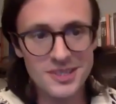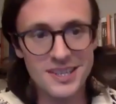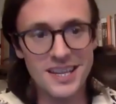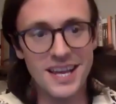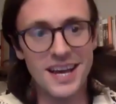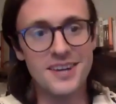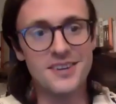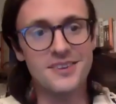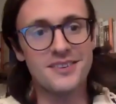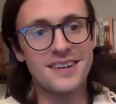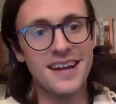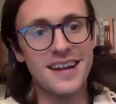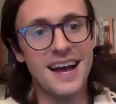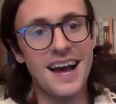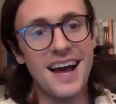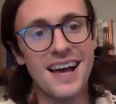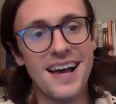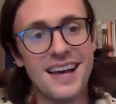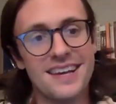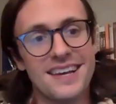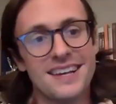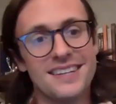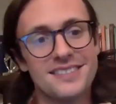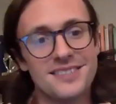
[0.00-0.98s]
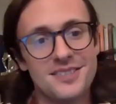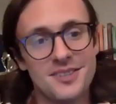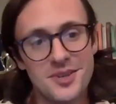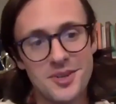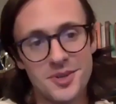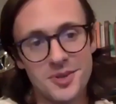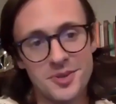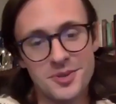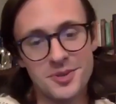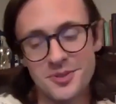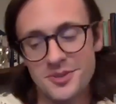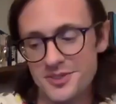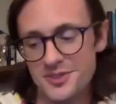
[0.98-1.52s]
ladonai, as
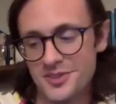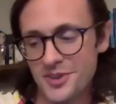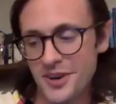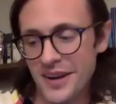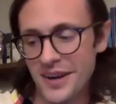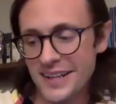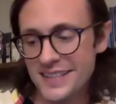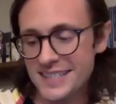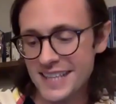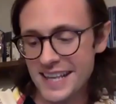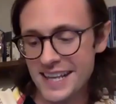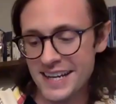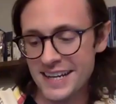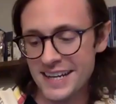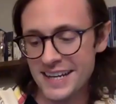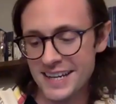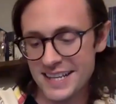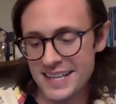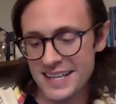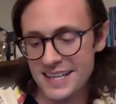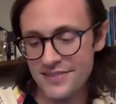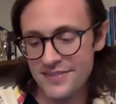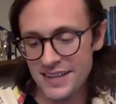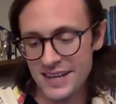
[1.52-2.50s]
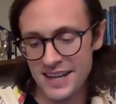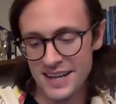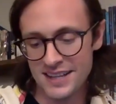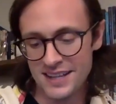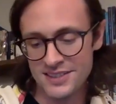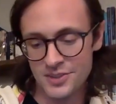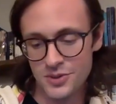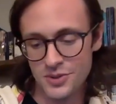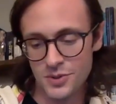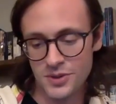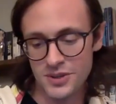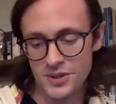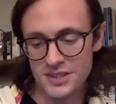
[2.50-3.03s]
you translated, even as
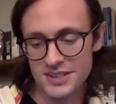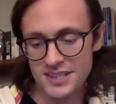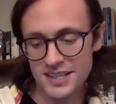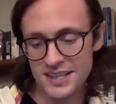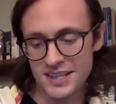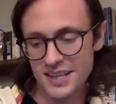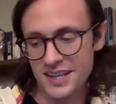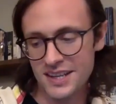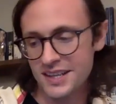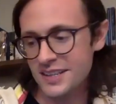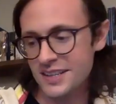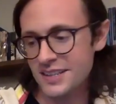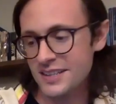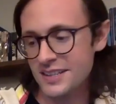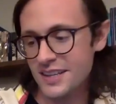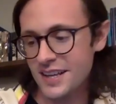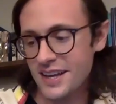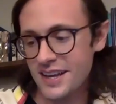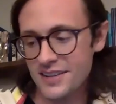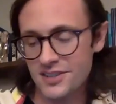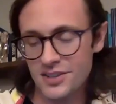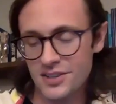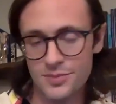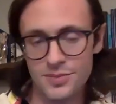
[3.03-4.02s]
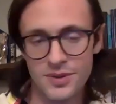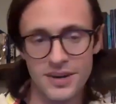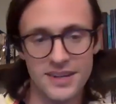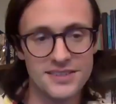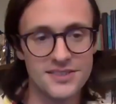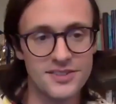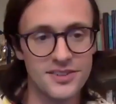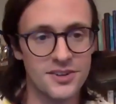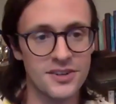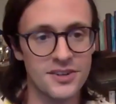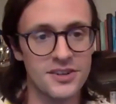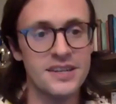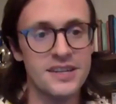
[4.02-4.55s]
you were singing Cantor
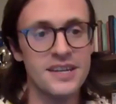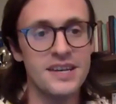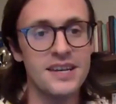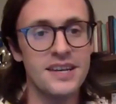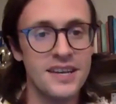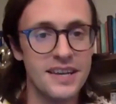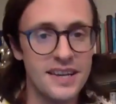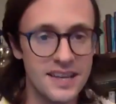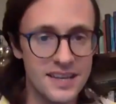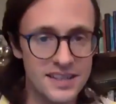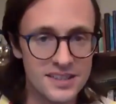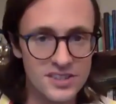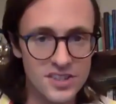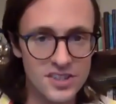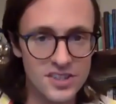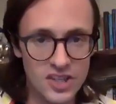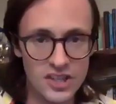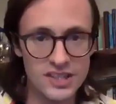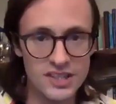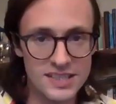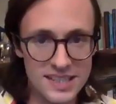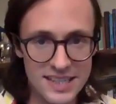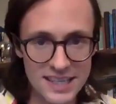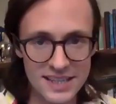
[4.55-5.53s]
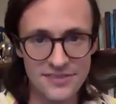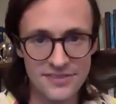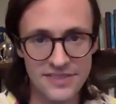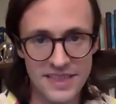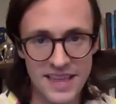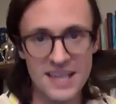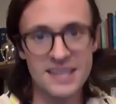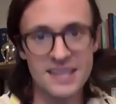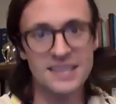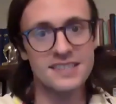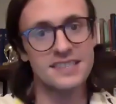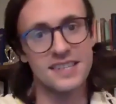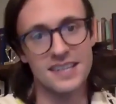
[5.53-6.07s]
Breitzer, it is good to give
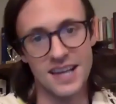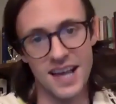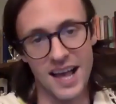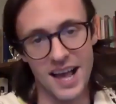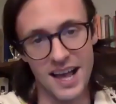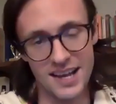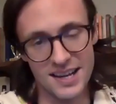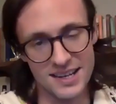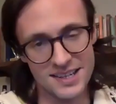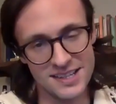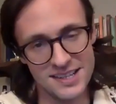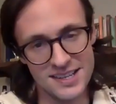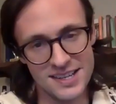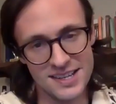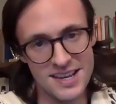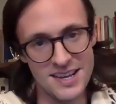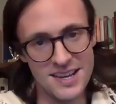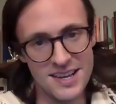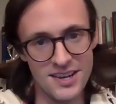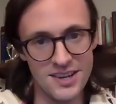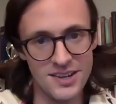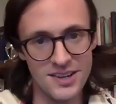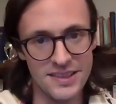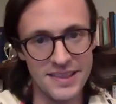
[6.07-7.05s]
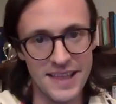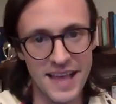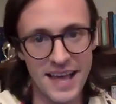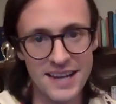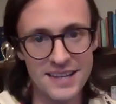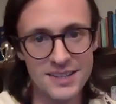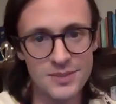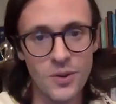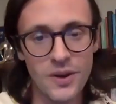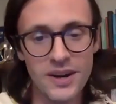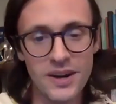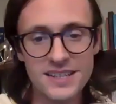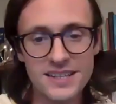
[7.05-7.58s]
thanks to God. That
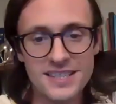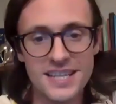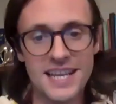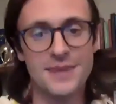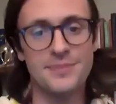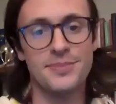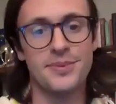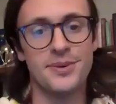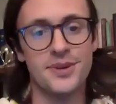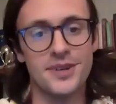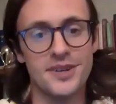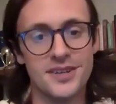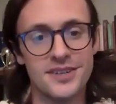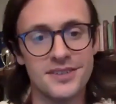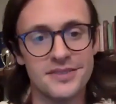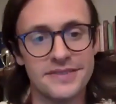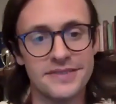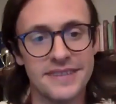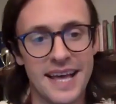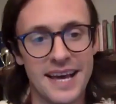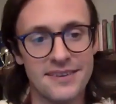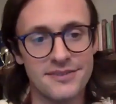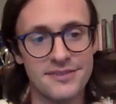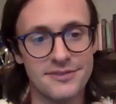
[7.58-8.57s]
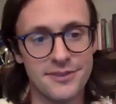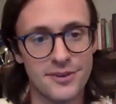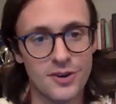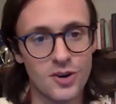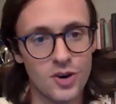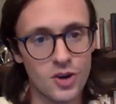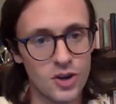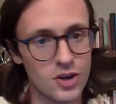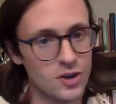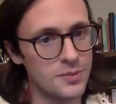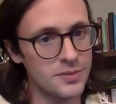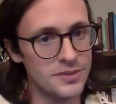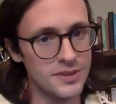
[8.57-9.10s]
is one example of that
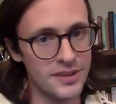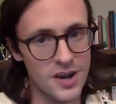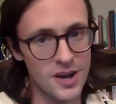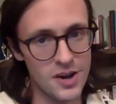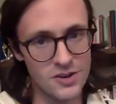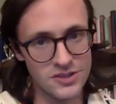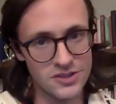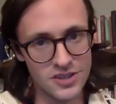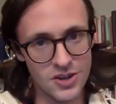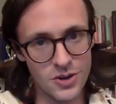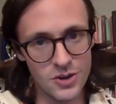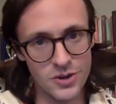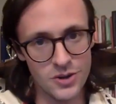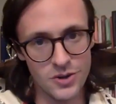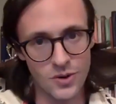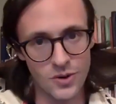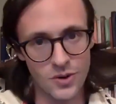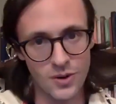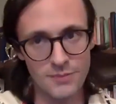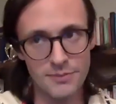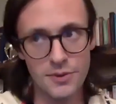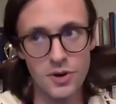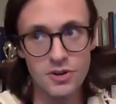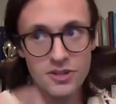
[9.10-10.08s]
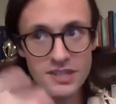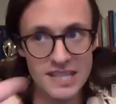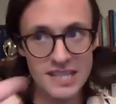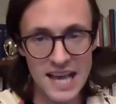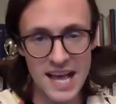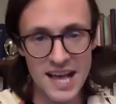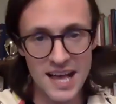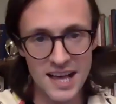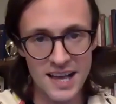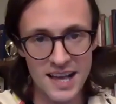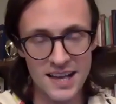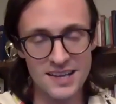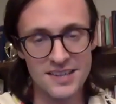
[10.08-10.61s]
verb lehodot or
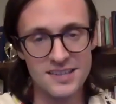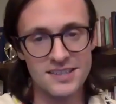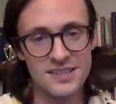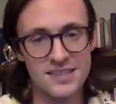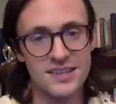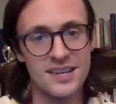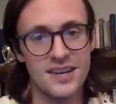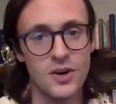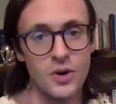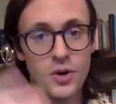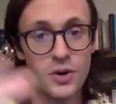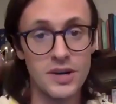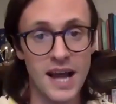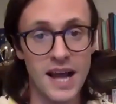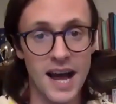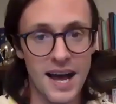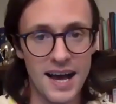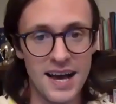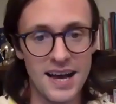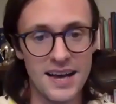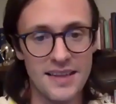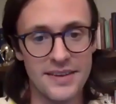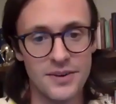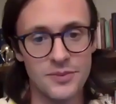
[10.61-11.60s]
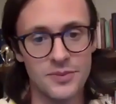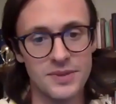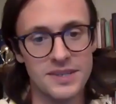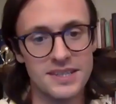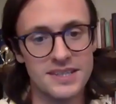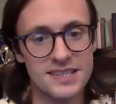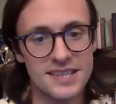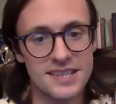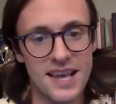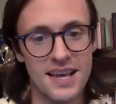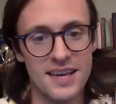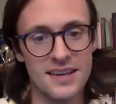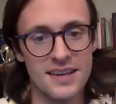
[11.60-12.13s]
modeh, hoda'ah, that we
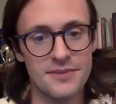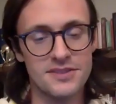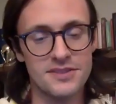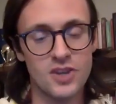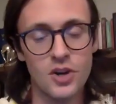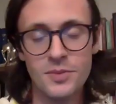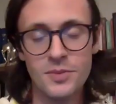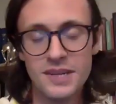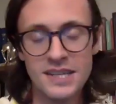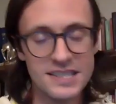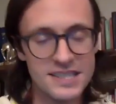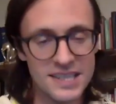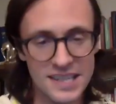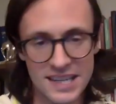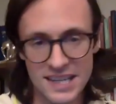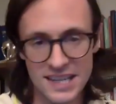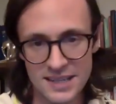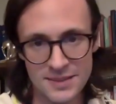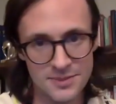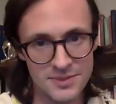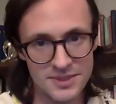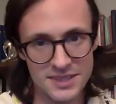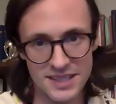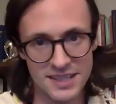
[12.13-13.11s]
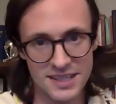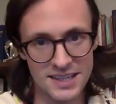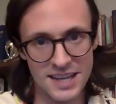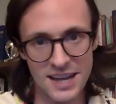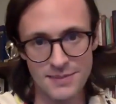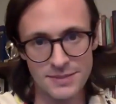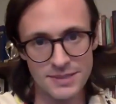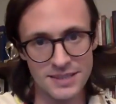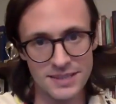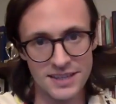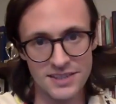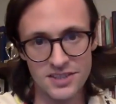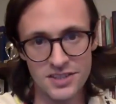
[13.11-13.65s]
say so many times in
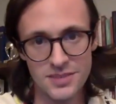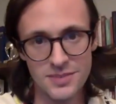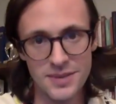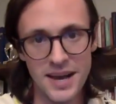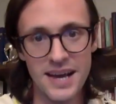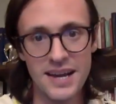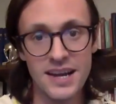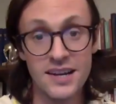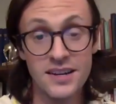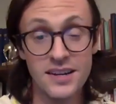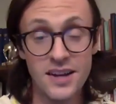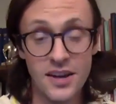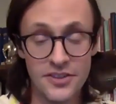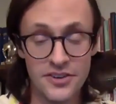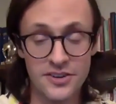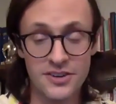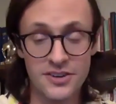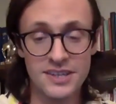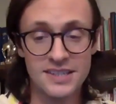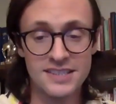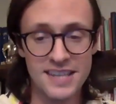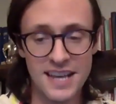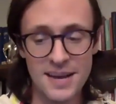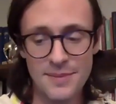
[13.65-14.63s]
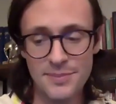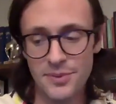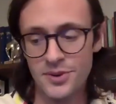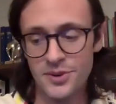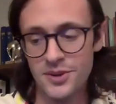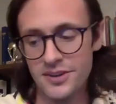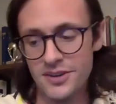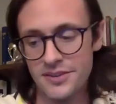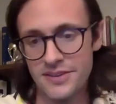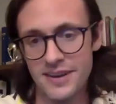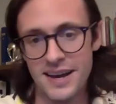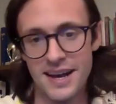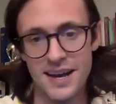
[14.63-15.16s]
Kabbalat Shabbat. Another example
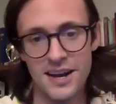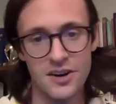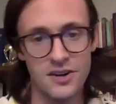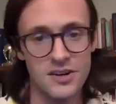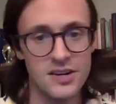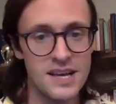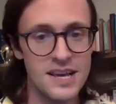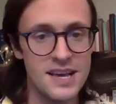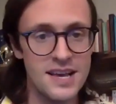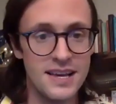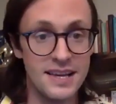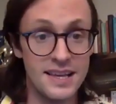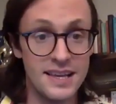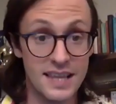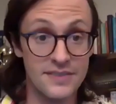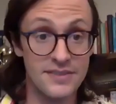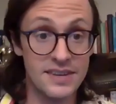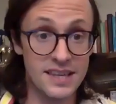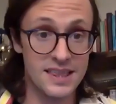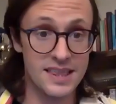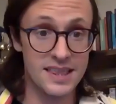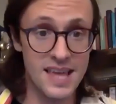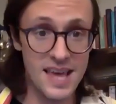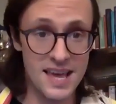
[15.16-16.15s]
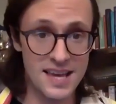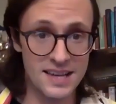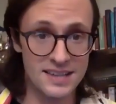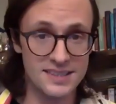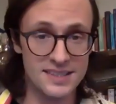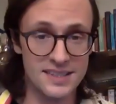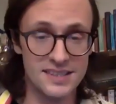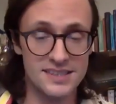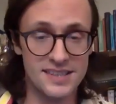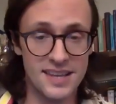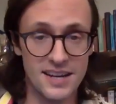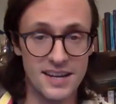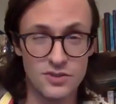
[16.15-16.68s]
of how giving thanks
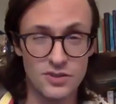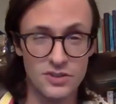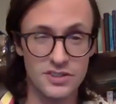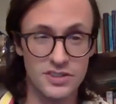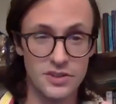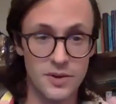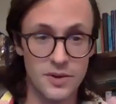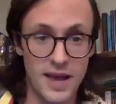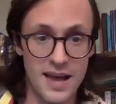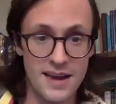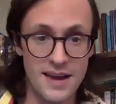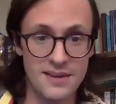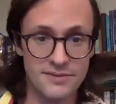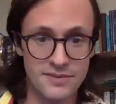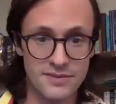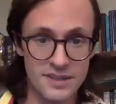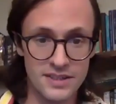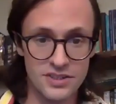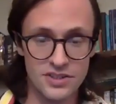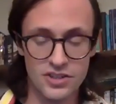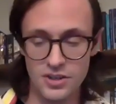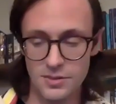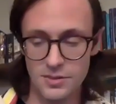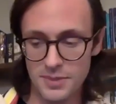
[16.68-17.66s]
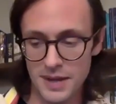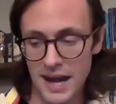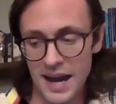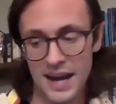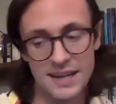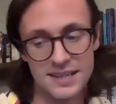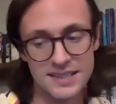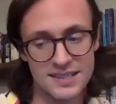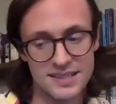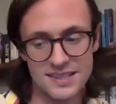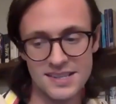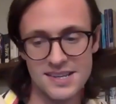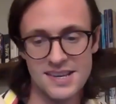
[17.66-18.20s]
is central to every
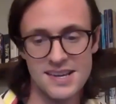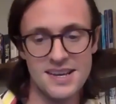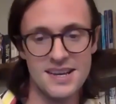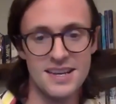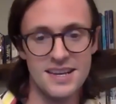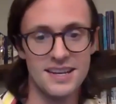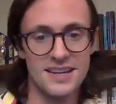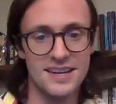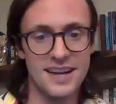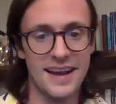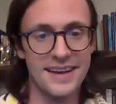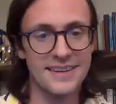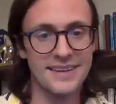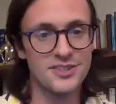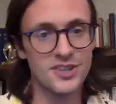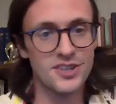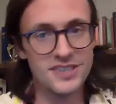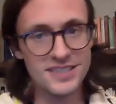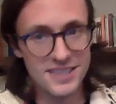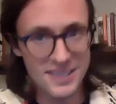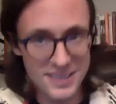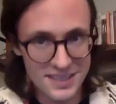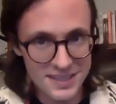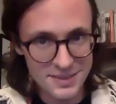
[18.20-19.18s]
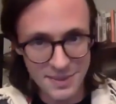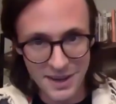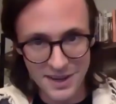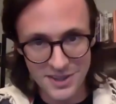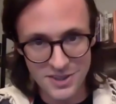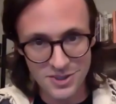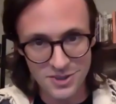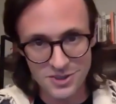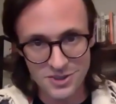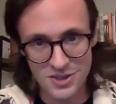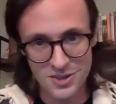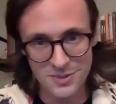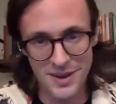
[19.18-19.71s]
Shabbat, not just this
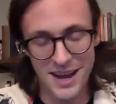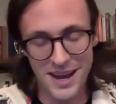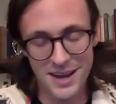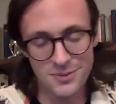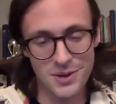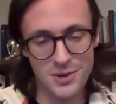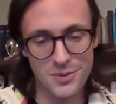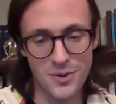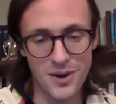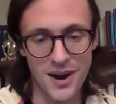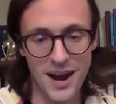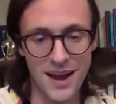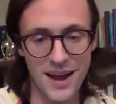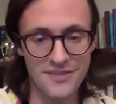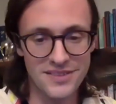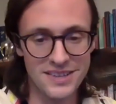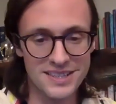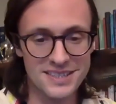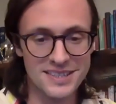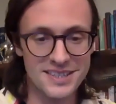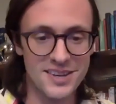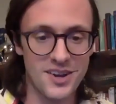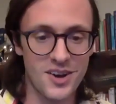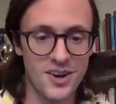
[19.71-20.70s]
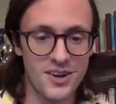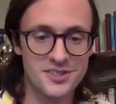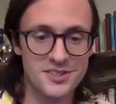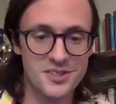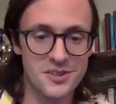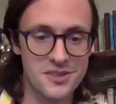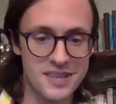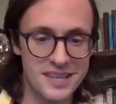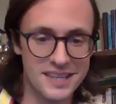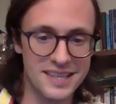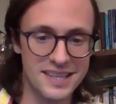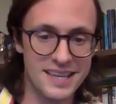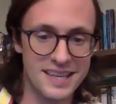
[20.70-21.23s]
special Shabbat when we're obviously also
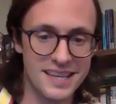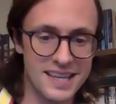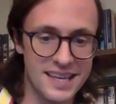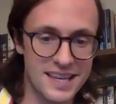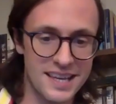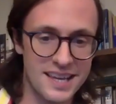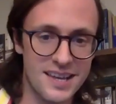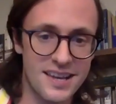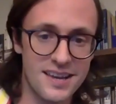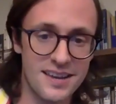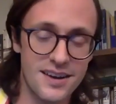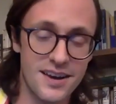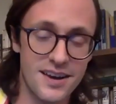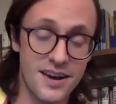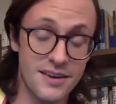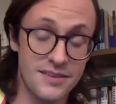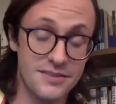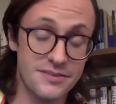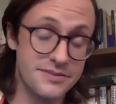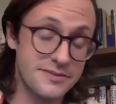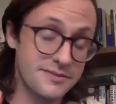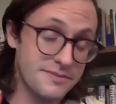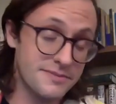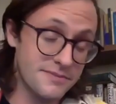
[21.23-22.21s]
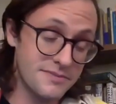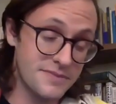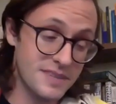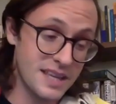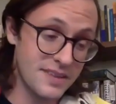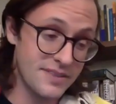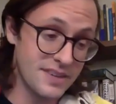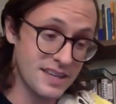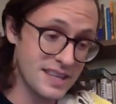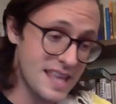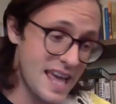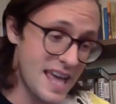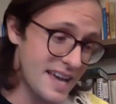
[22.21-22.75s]
thinking of
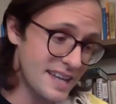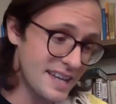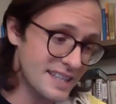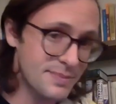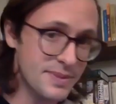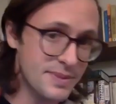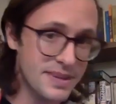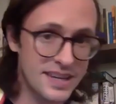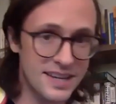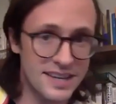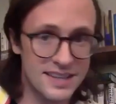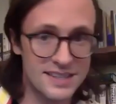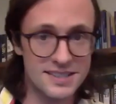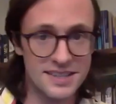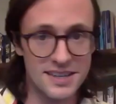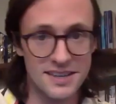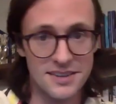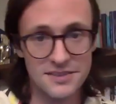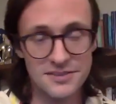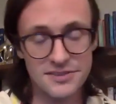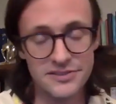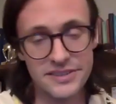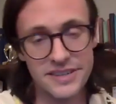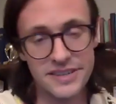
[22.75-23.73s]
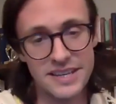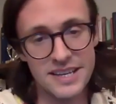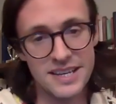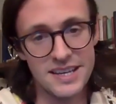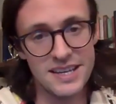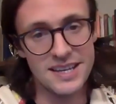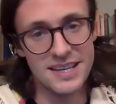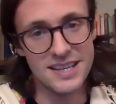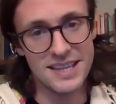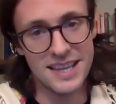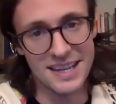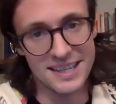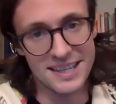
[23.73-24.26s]
giving thanks because of
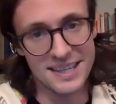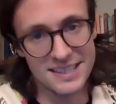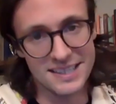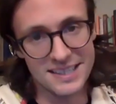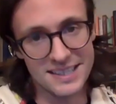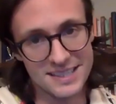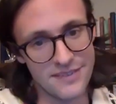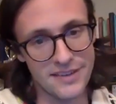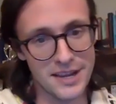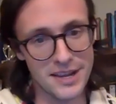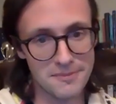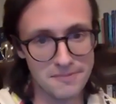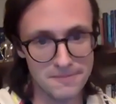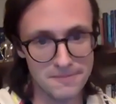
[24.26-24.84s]
Thanksgiving.